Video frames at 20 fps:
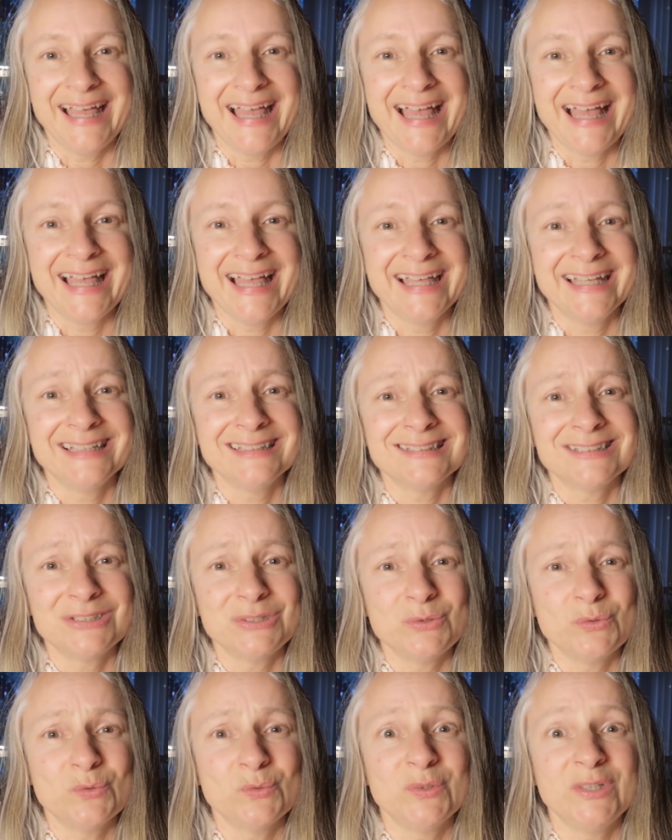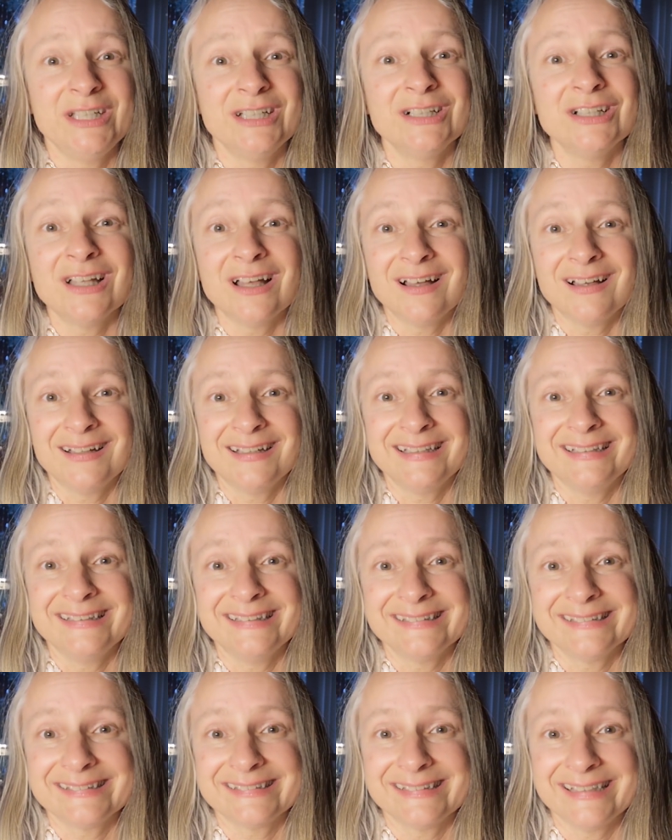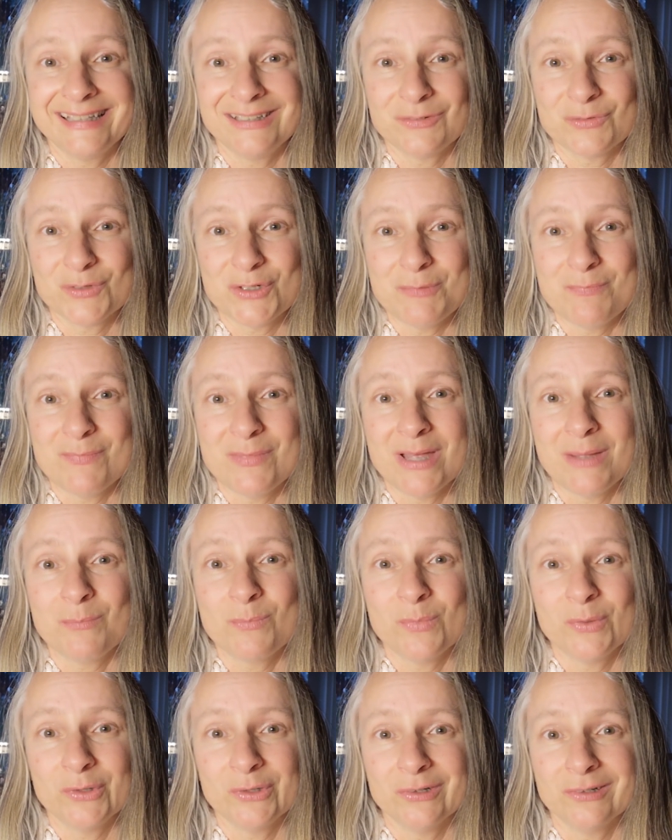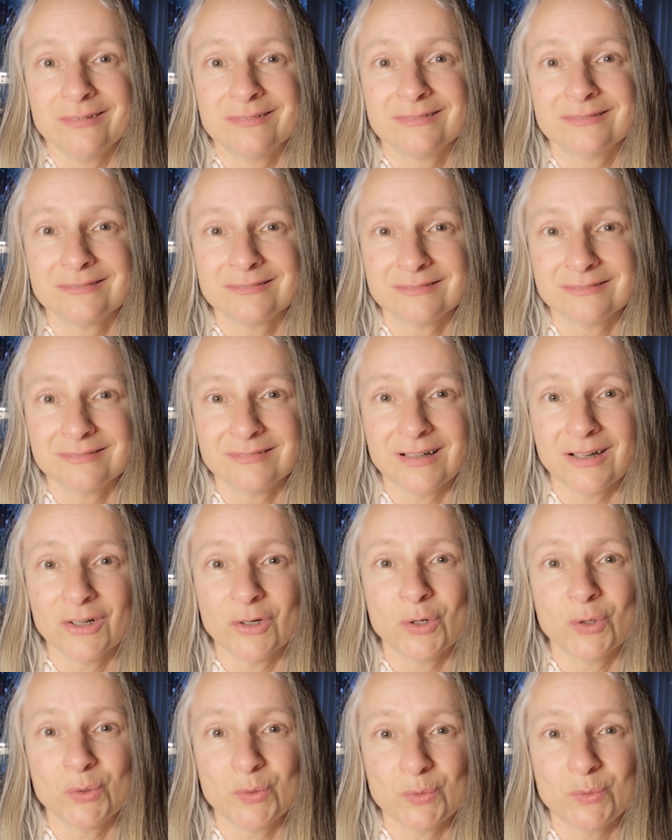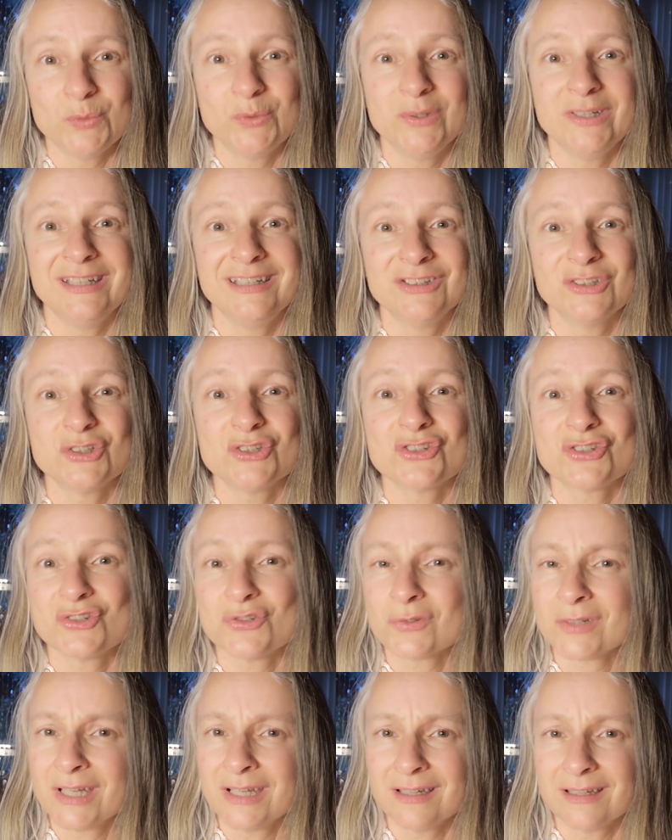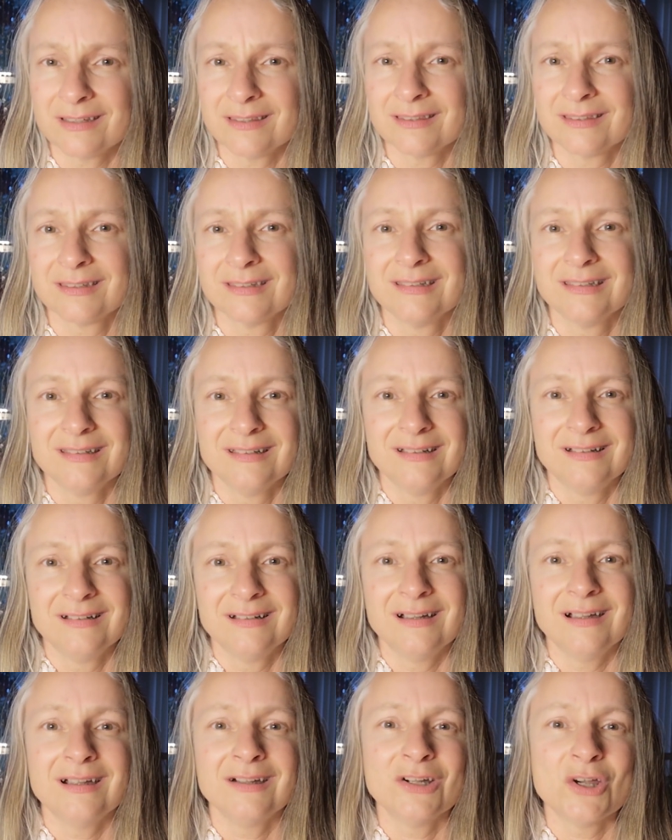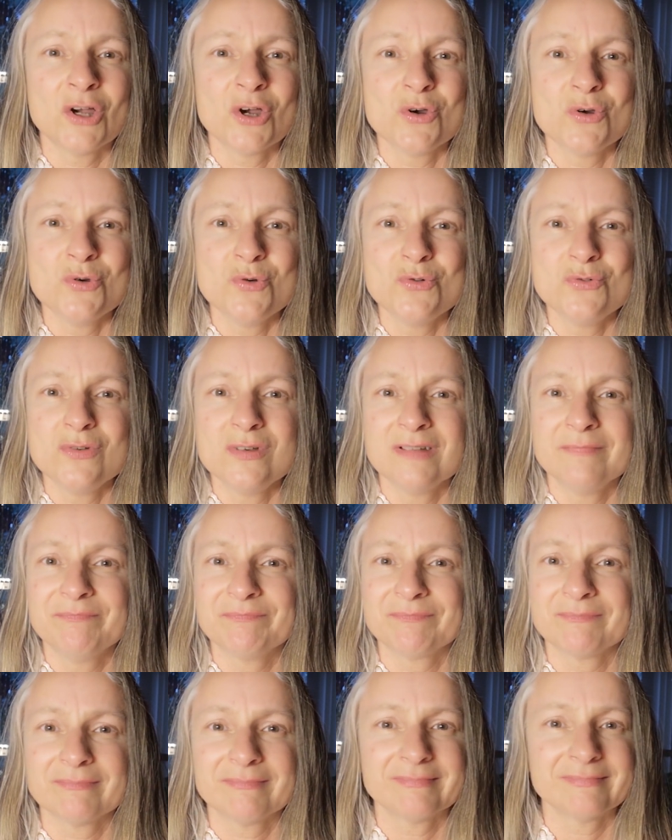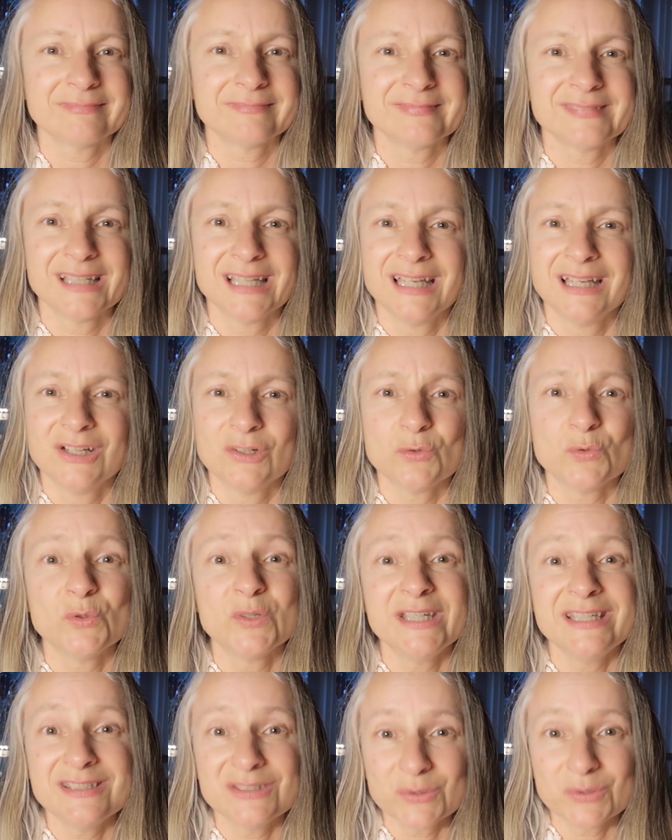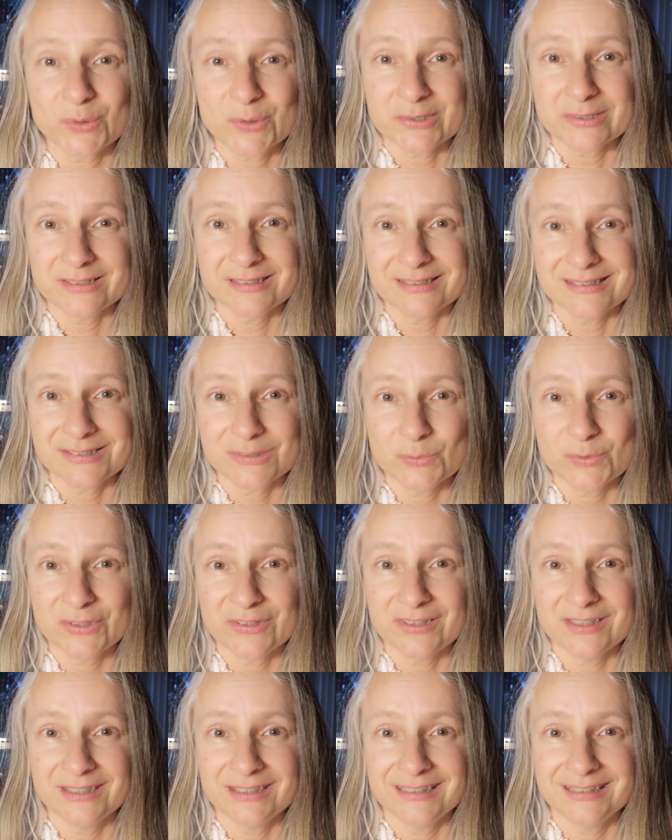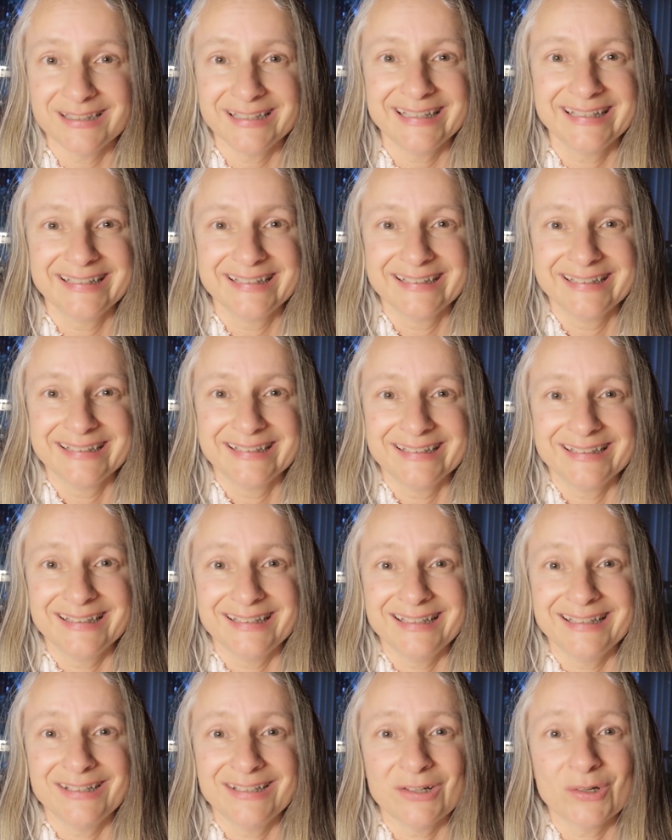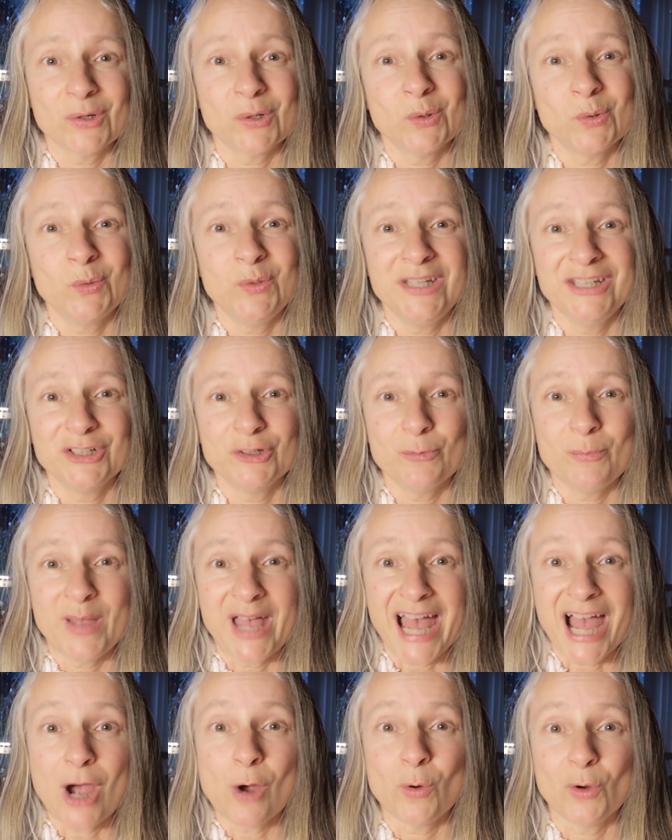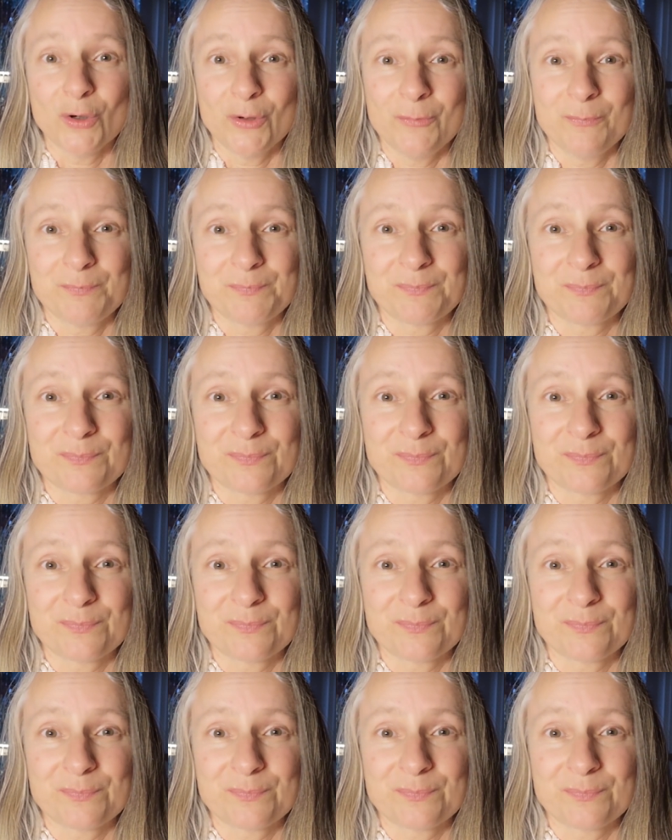and to realize and remember our own inner strength, our own resources within, and our own inner power.